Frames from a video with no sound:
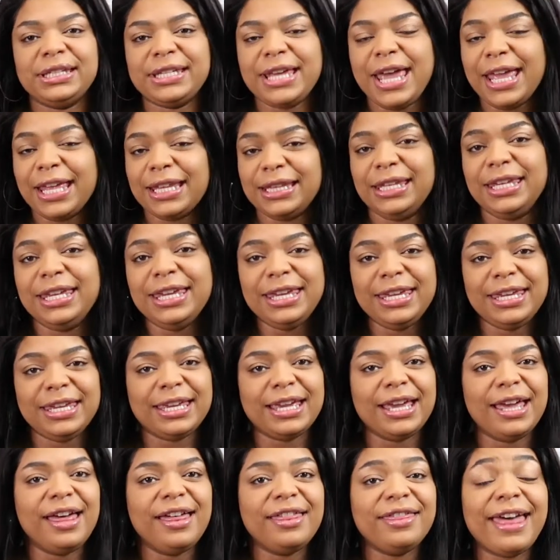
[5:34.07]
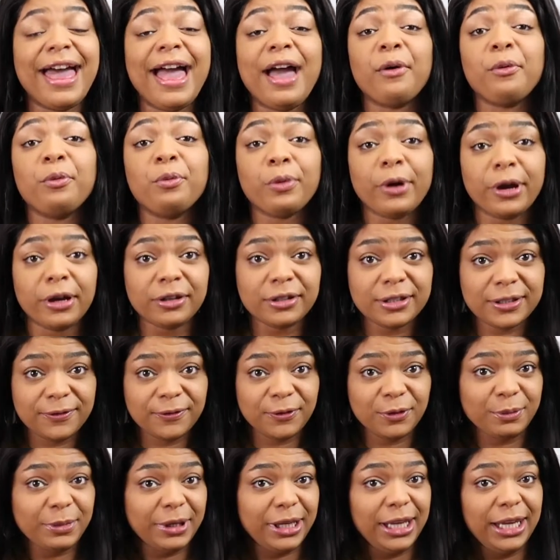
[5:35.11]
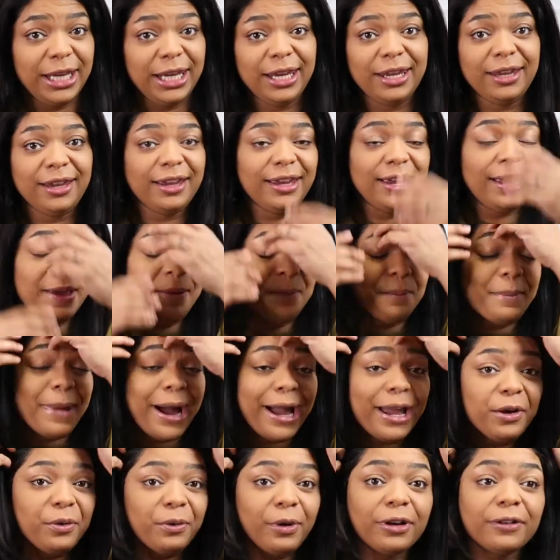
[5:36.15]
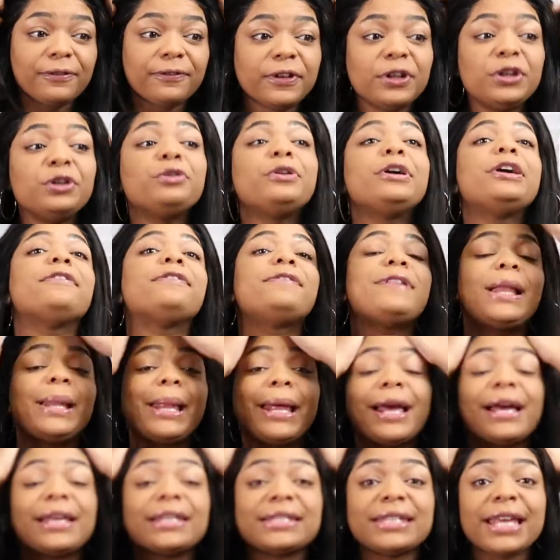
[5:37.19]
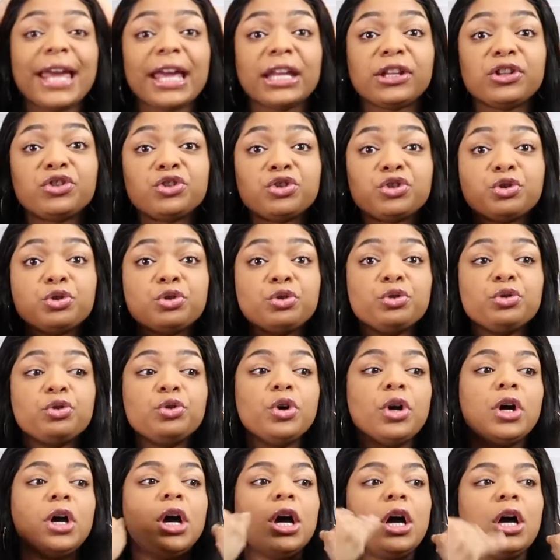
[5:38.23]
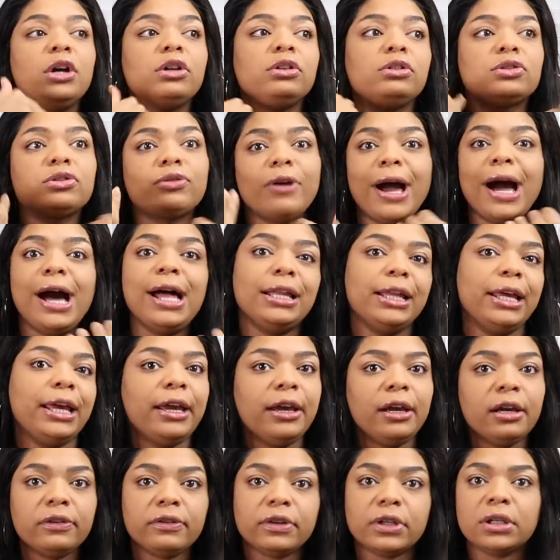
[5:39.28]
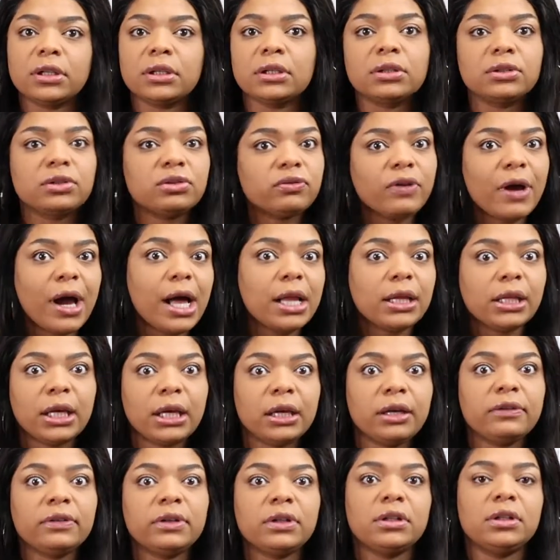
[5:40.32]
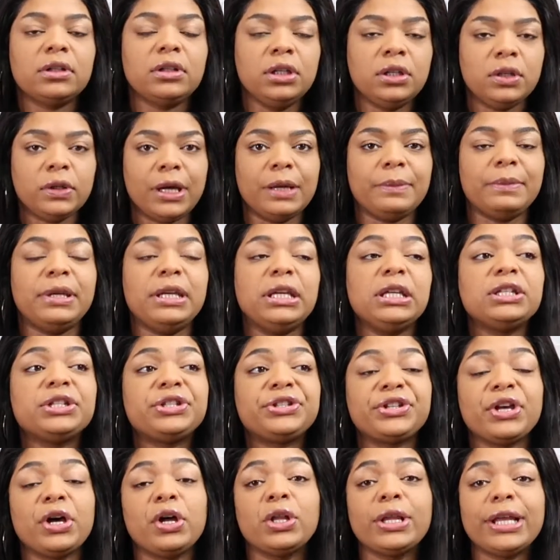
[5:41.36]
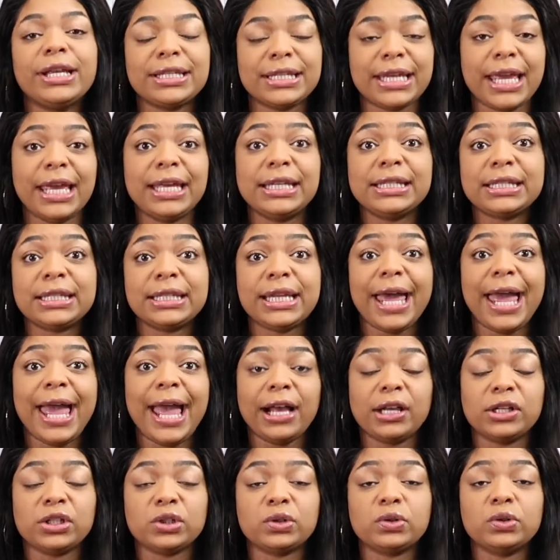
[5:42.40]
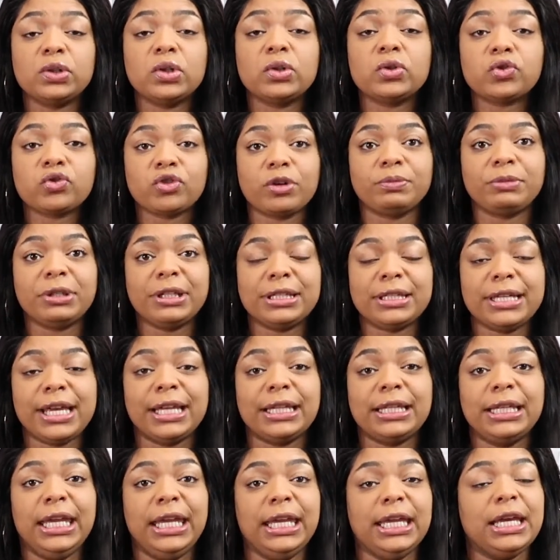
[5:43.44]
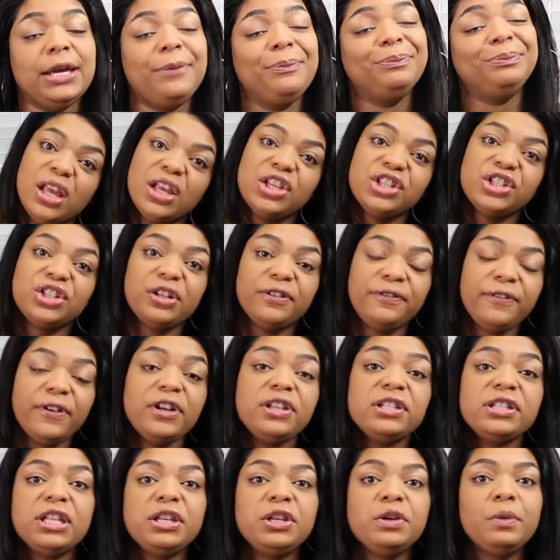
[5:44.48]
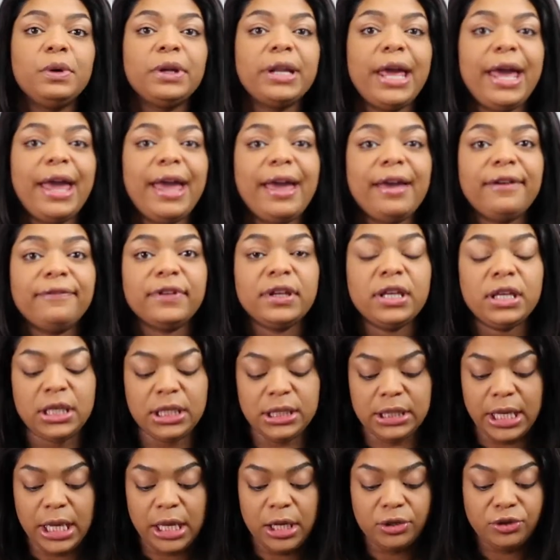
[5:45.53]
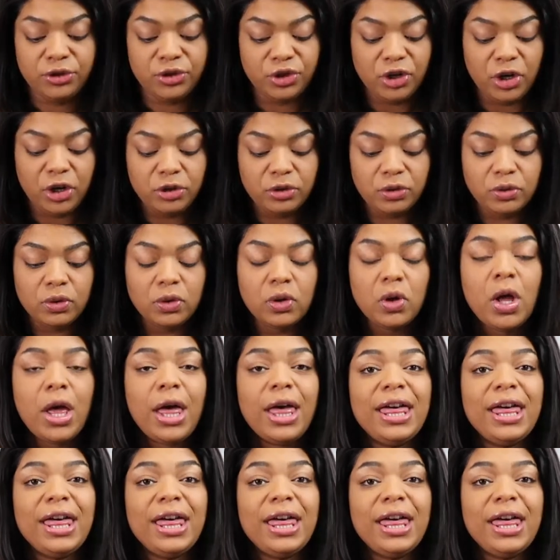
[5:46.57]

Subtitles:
technique that works for me. It might work for you. If not, like I said, do trial and error, you know what I mean? So let's get into the actual scripting technique. So the first thing you want to have is a journal.